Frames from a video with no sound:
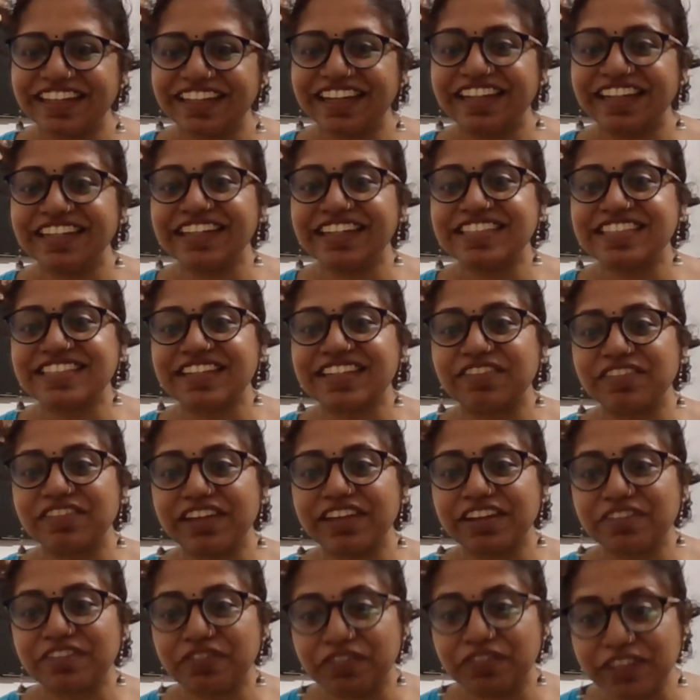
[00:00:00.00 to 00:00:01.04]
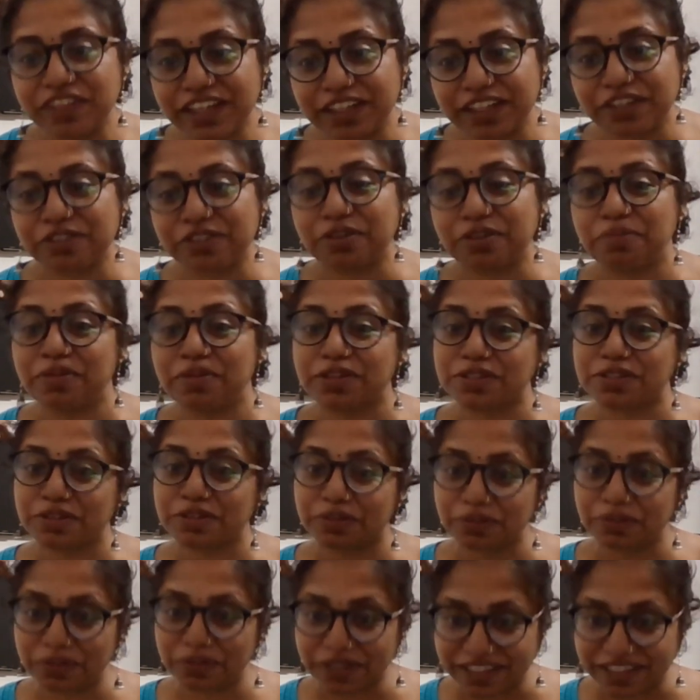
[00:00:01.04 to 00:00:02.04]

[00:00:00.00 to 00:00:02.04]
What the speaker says: I read stuff like Freak Economics.